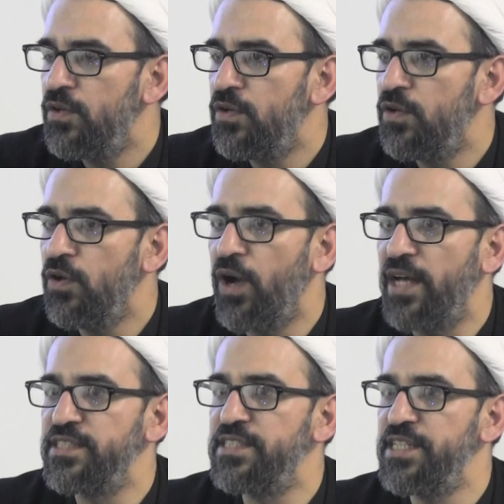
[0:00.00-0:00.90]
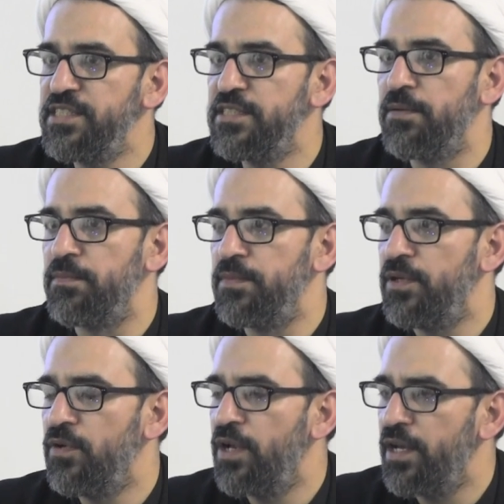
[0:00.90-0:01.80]
No, as a system,
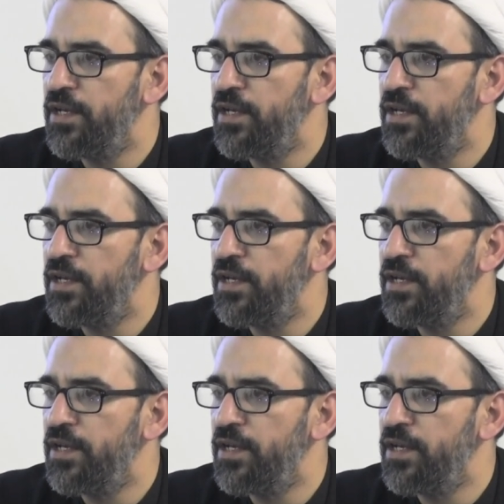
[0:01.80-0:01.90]
you know, like.